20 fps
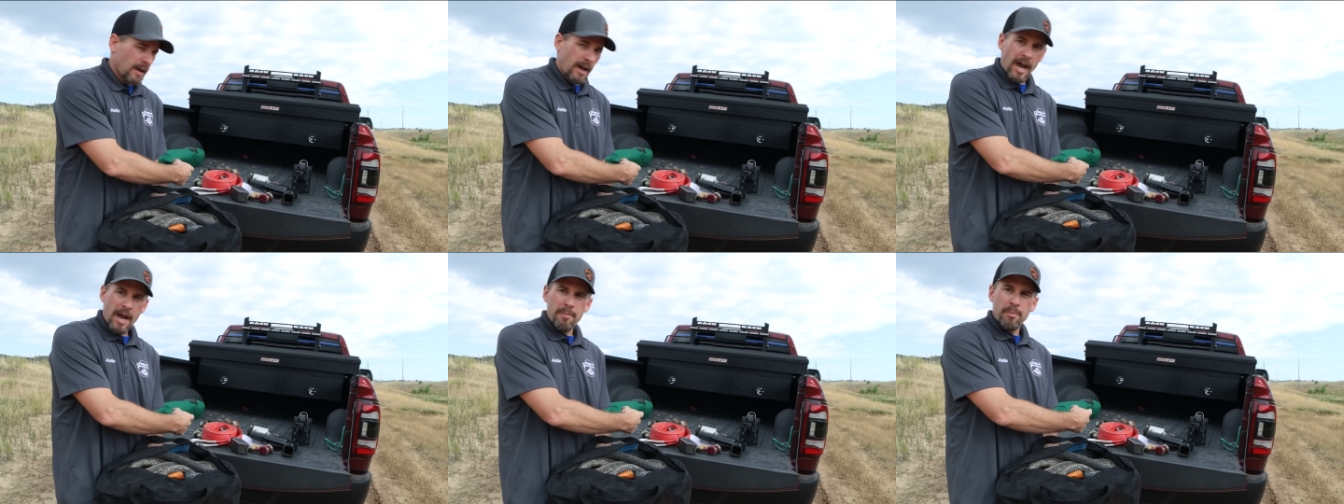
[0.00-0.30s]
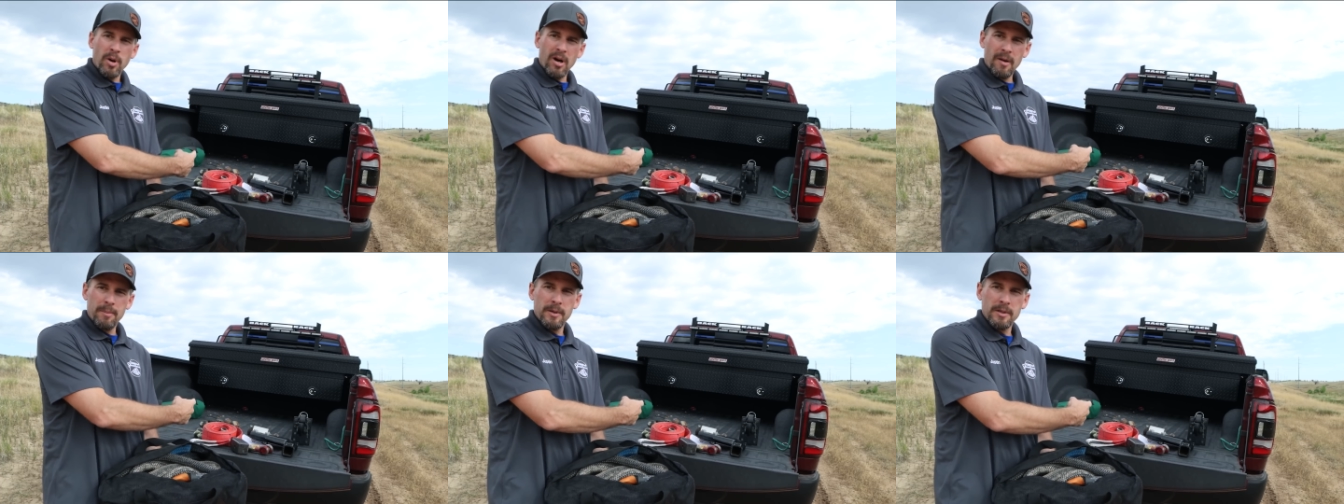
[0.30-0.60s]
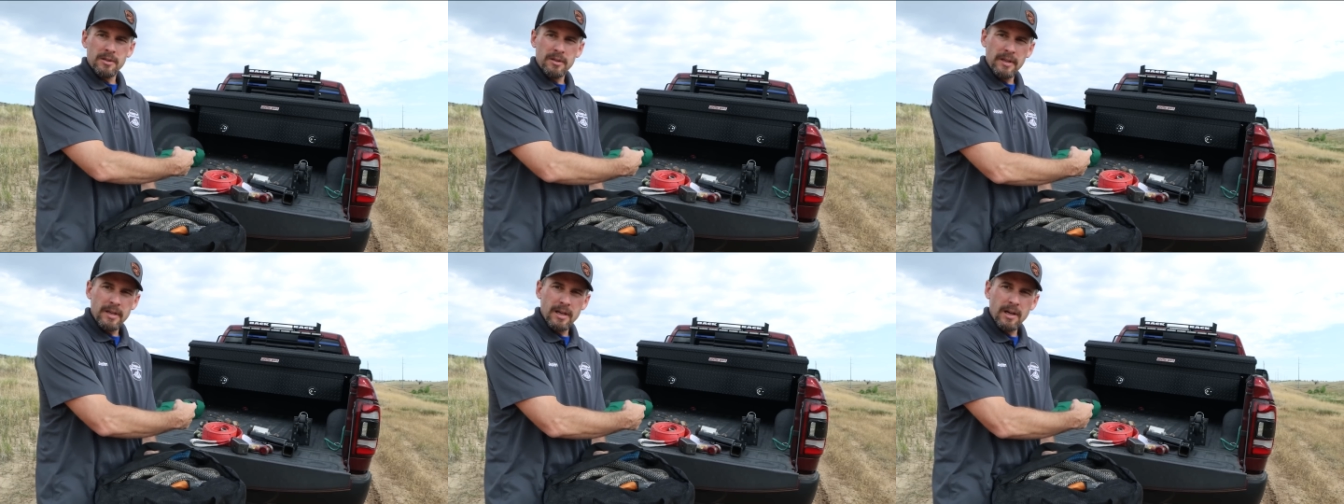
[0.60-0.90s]
I
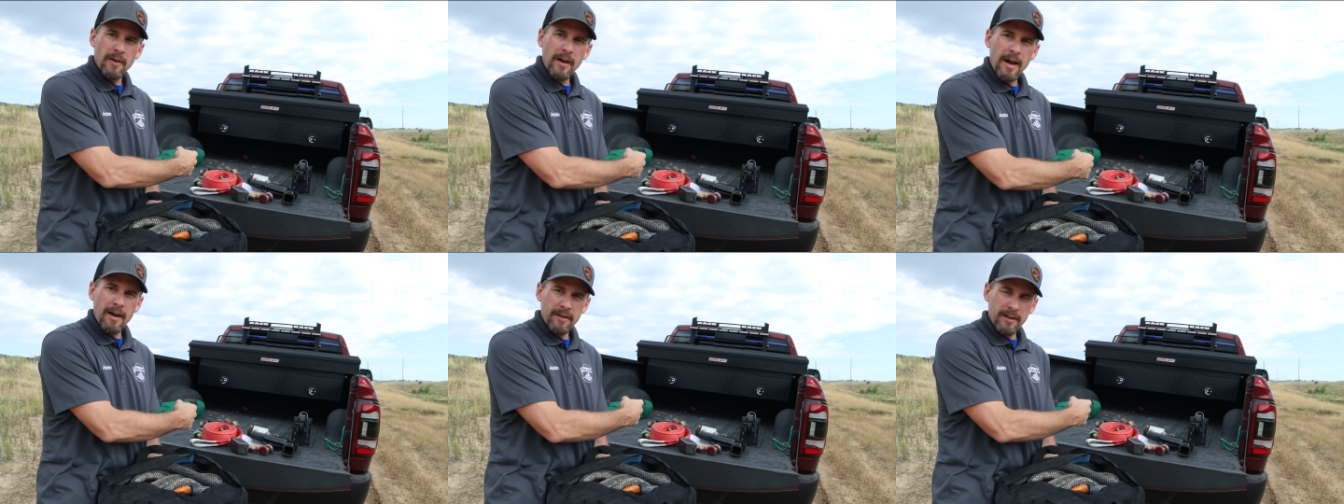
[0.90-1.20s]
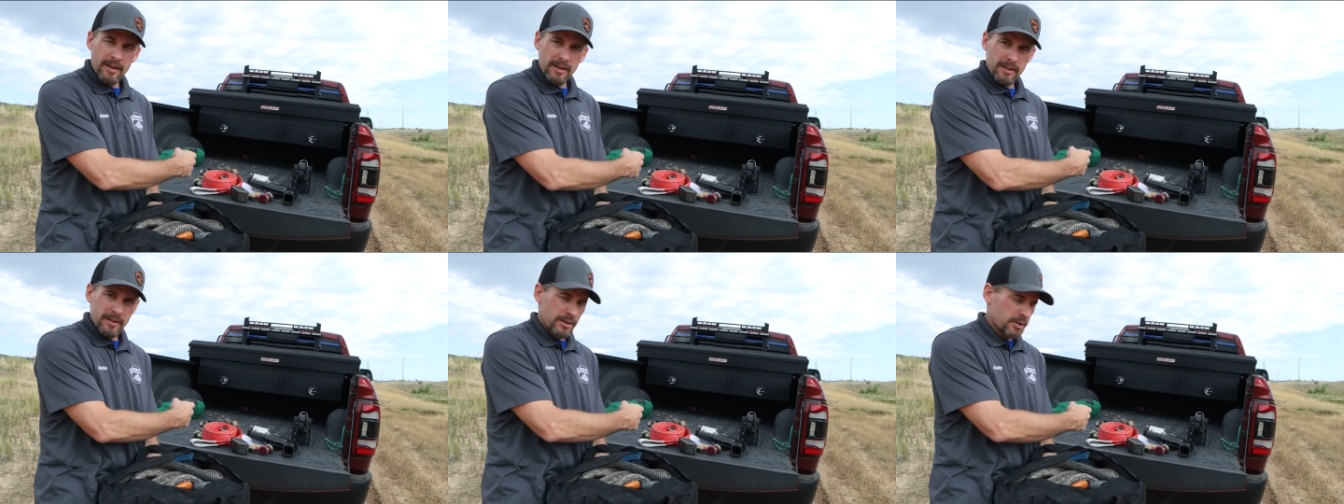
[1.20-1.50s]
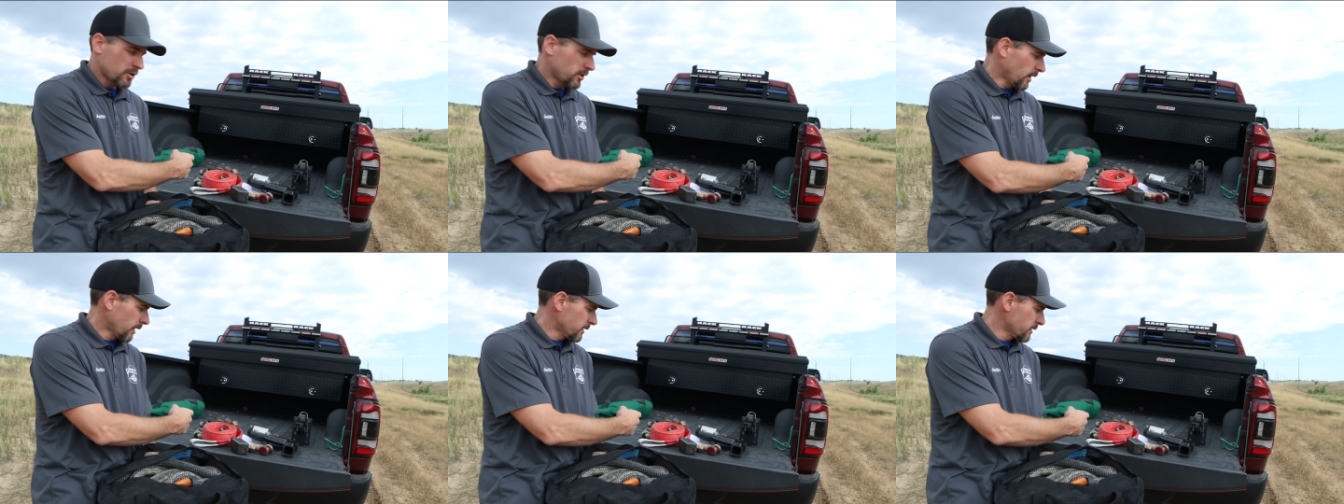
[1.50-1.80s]
purposely go out and get
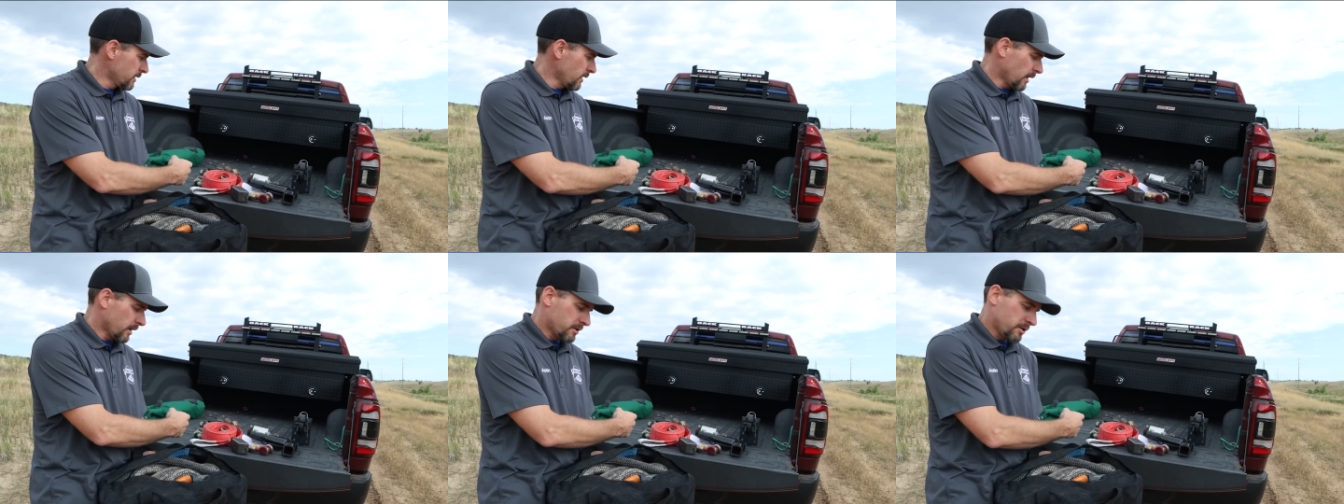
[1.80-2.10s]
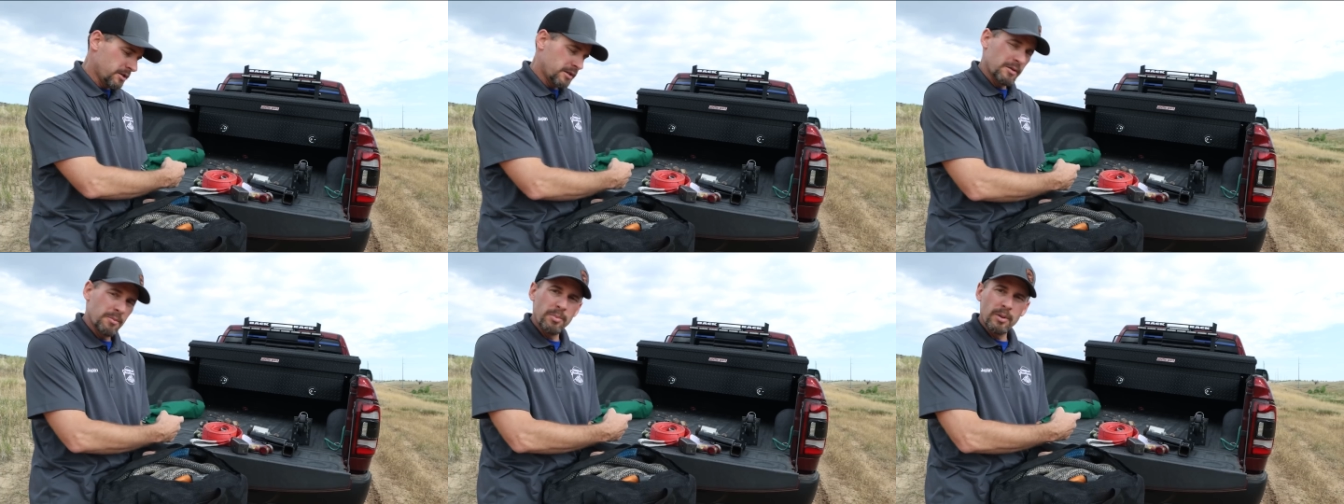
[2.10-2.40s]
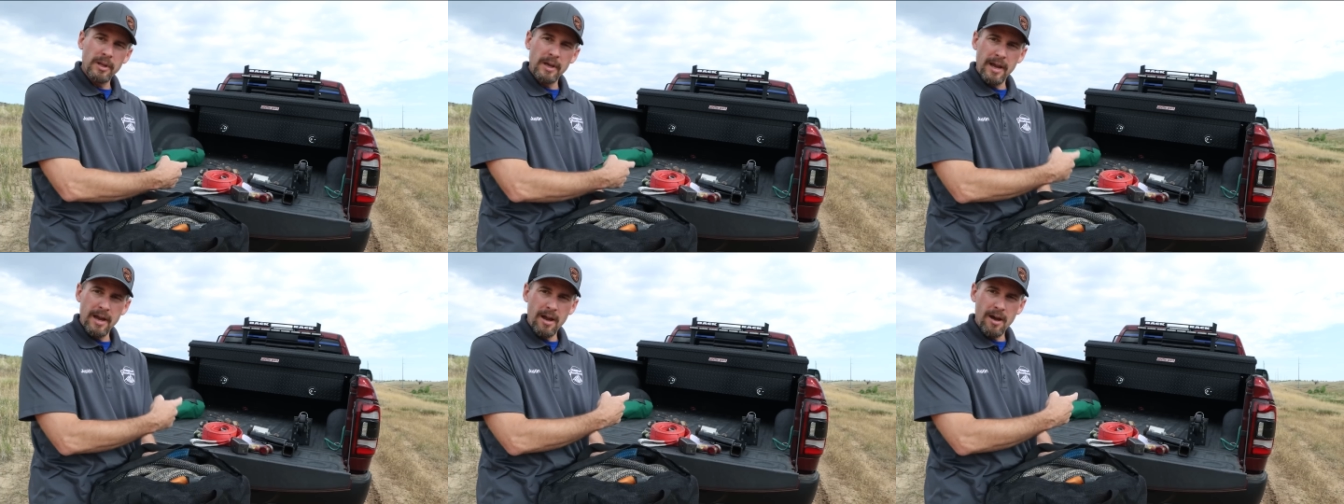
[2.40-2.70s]
this truck stuck just to
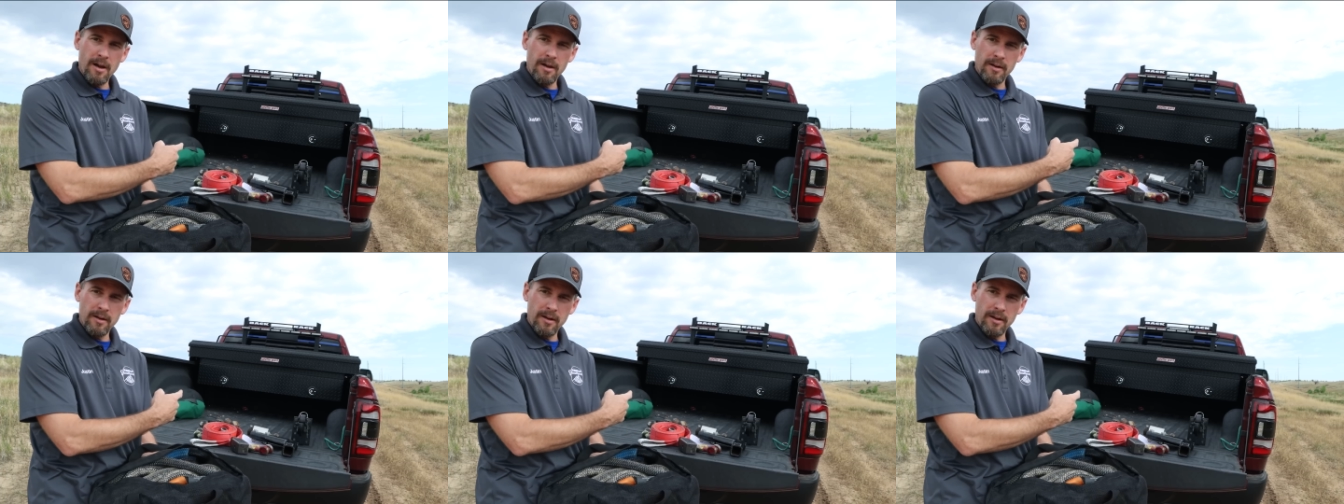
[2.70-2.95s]
play